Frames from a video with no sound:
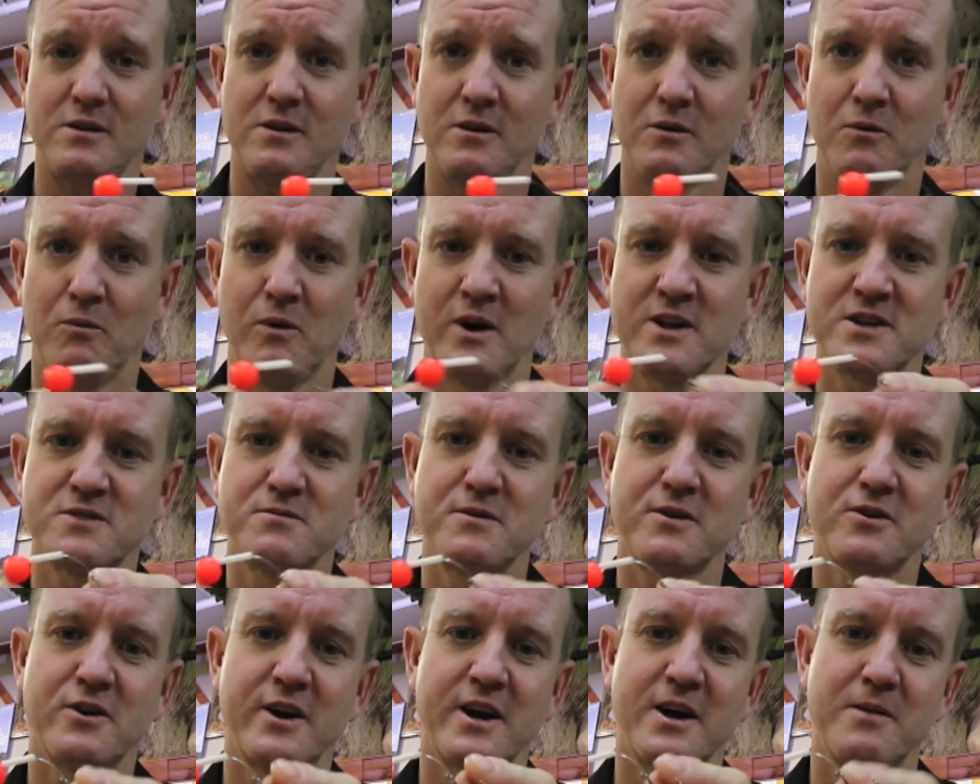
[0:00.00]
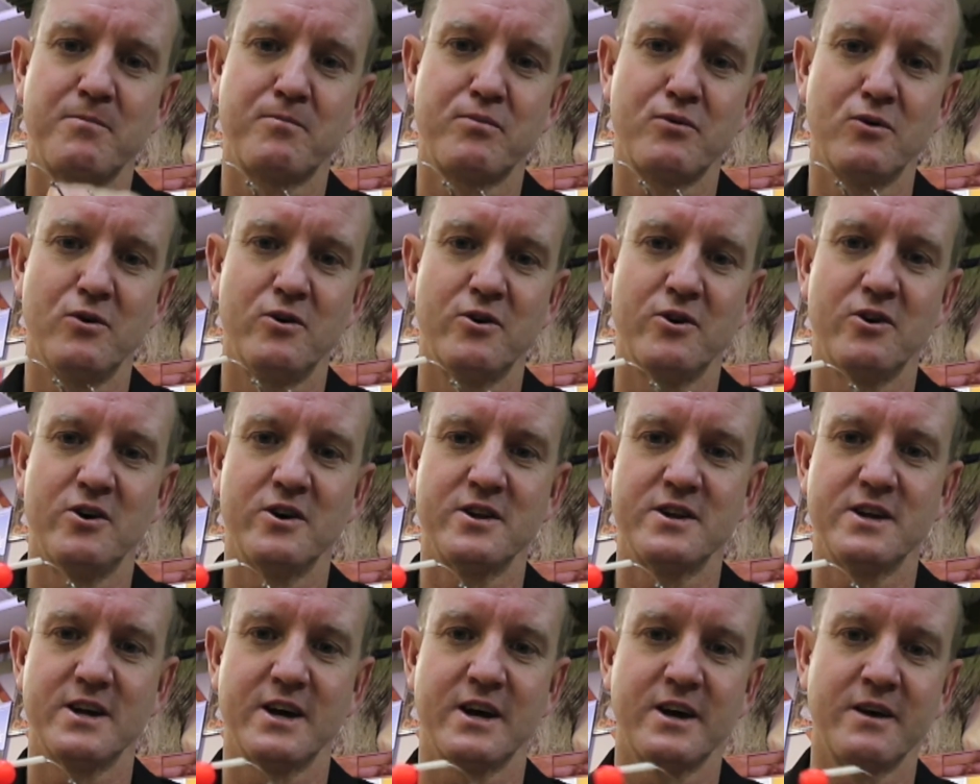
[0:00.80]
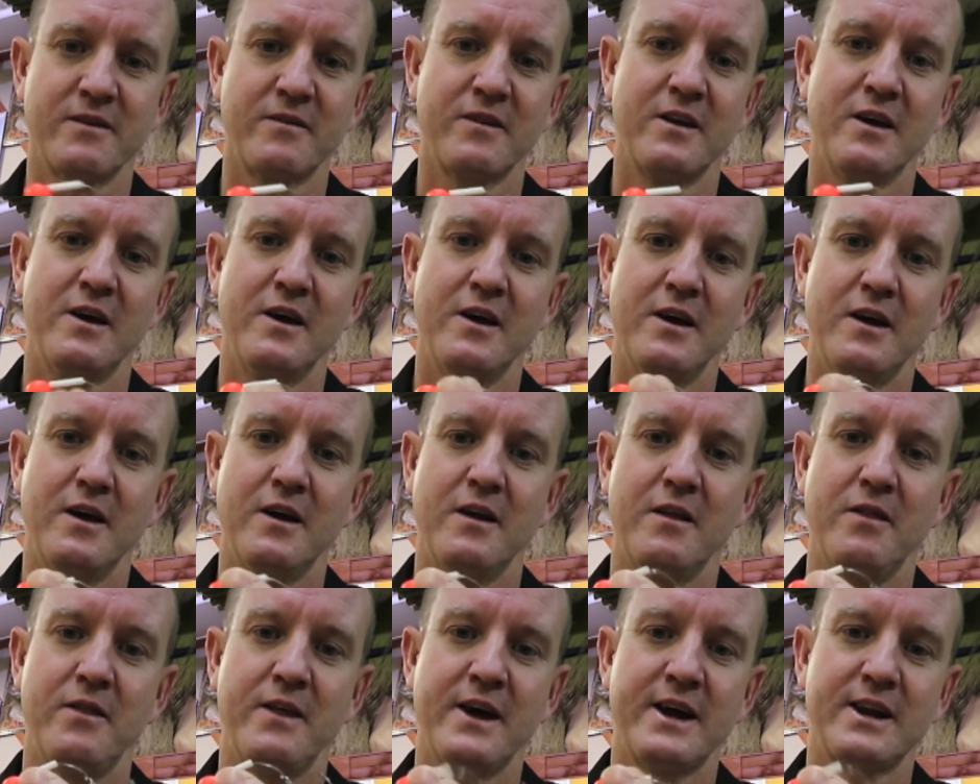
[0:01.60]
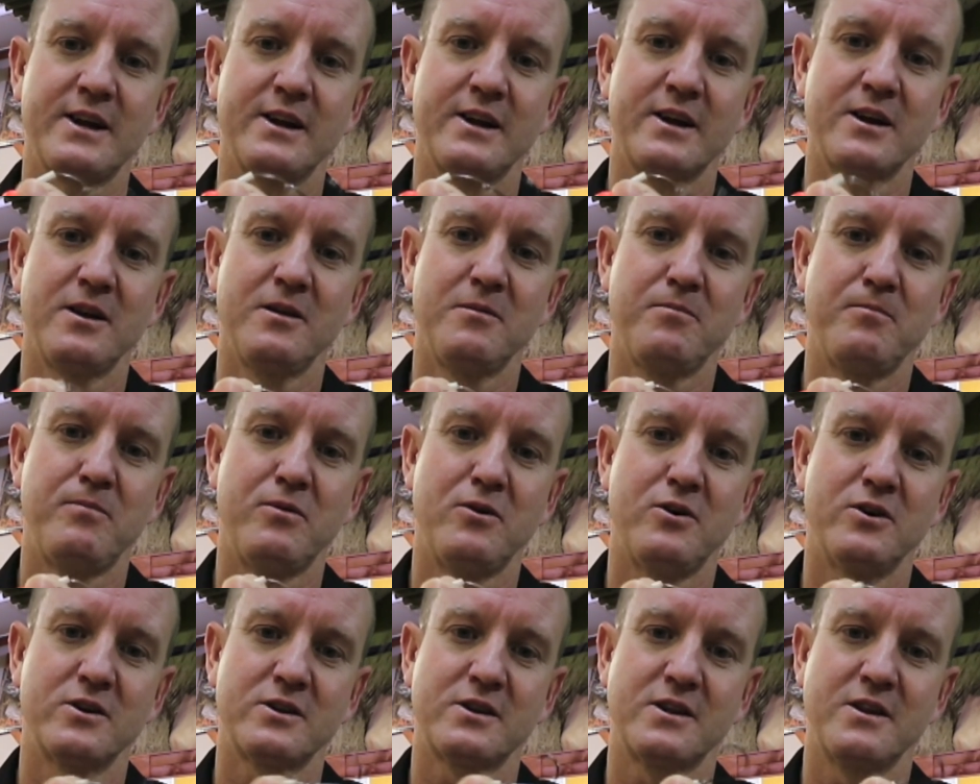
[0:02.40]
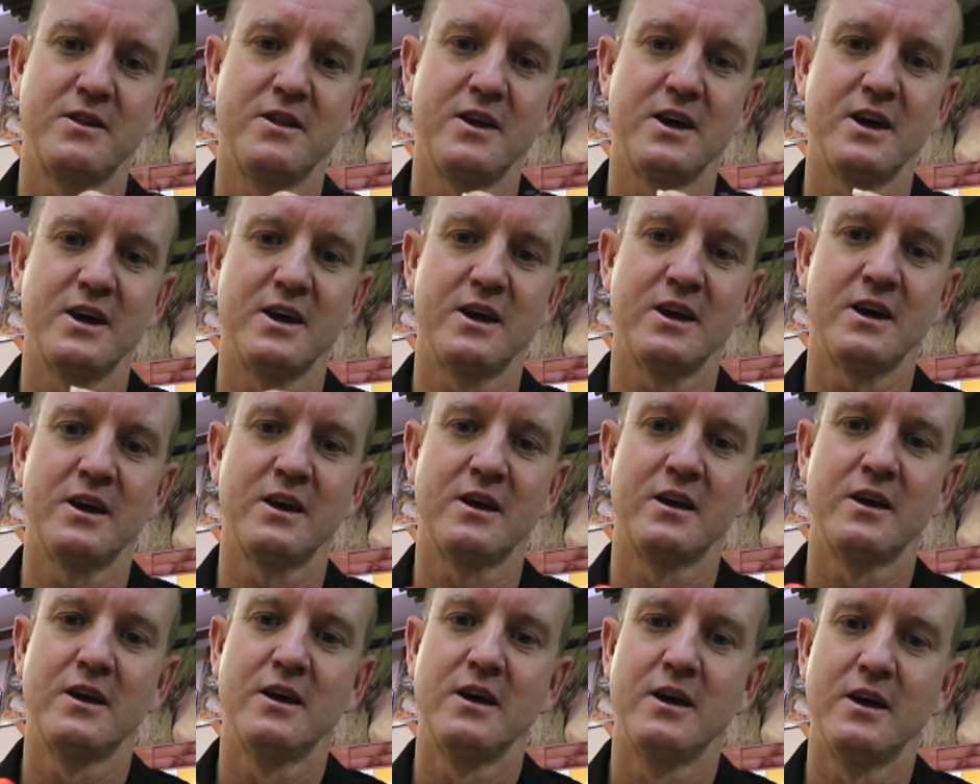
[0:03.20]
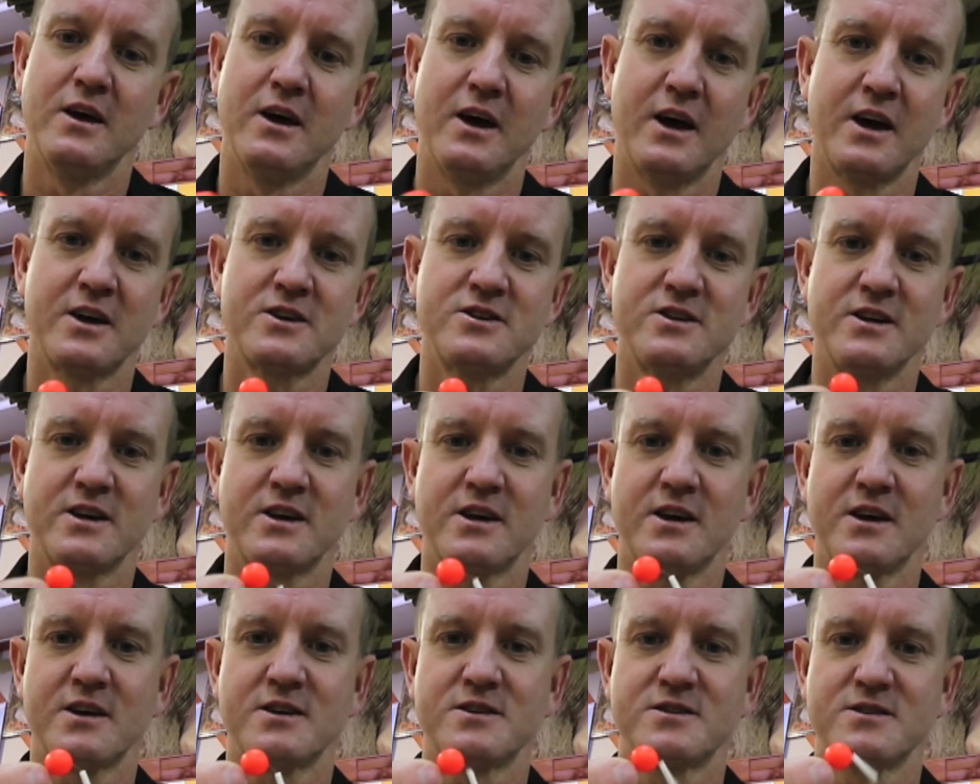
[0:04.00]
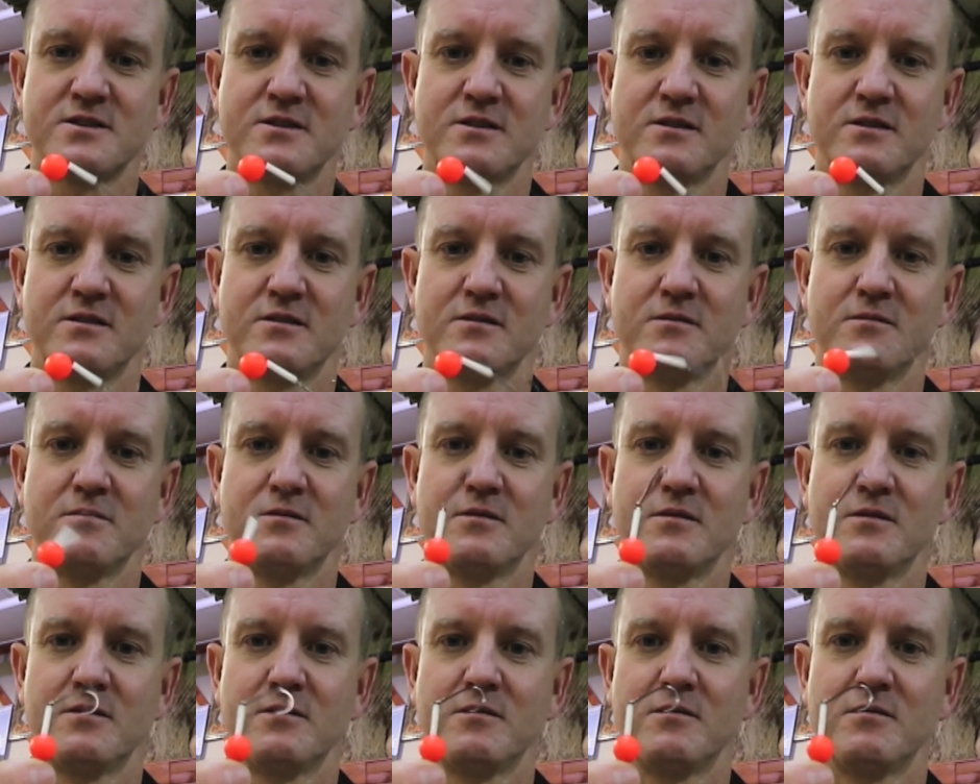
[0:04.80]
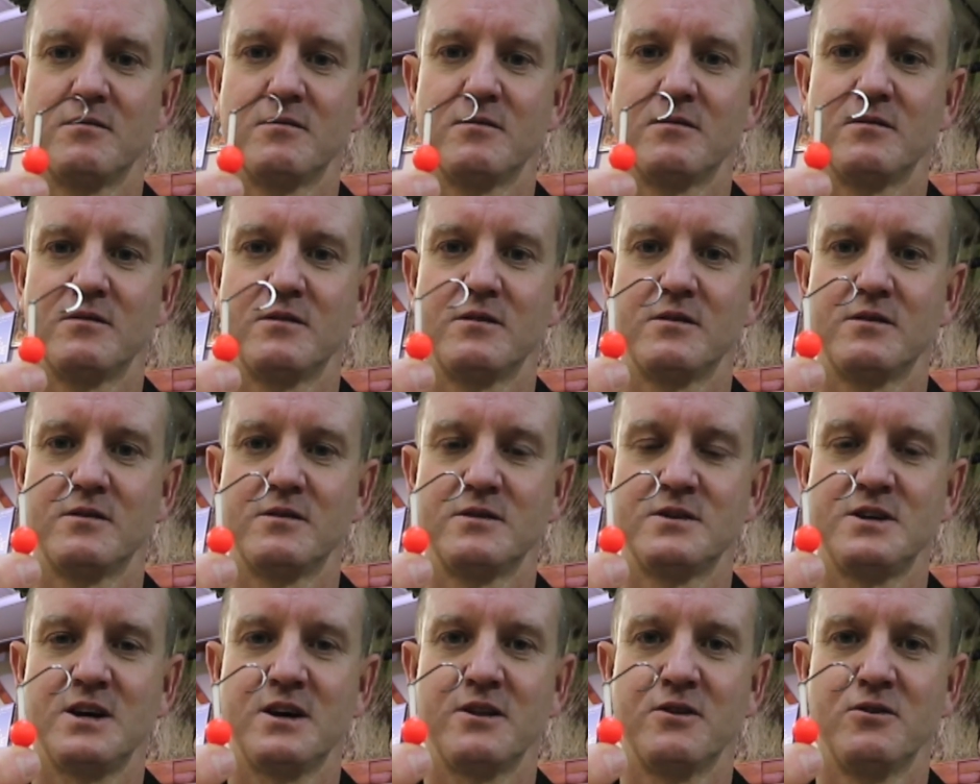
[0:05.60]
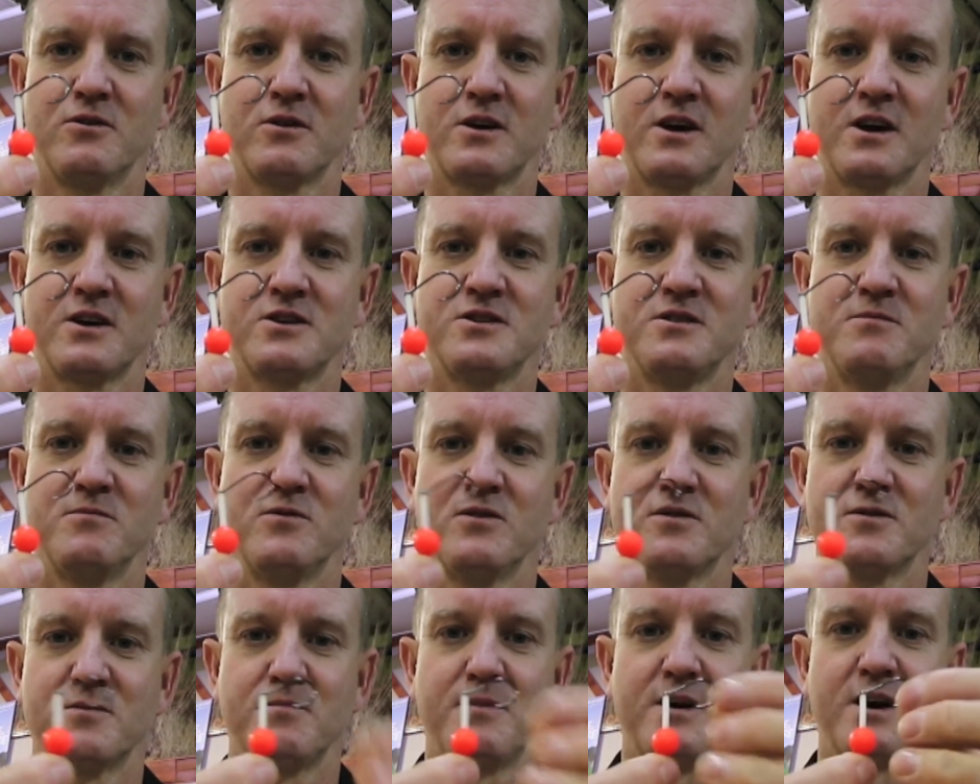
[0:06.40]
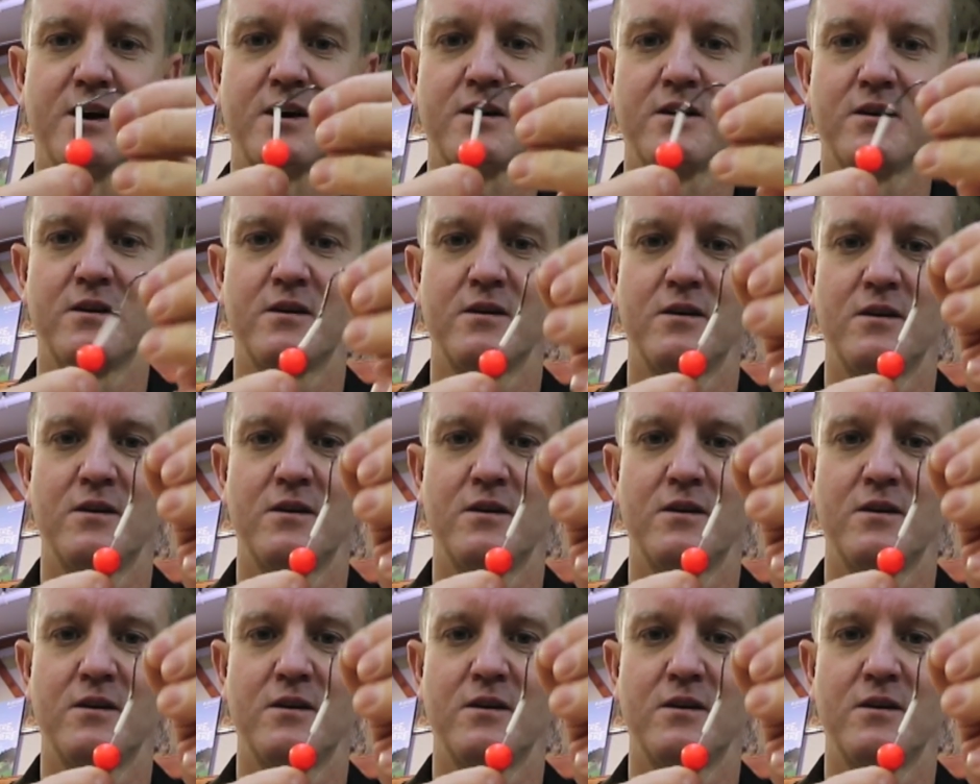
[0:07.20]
Once we've got our prawn on here, that little part there actually kicks. See how the hook actually moves back?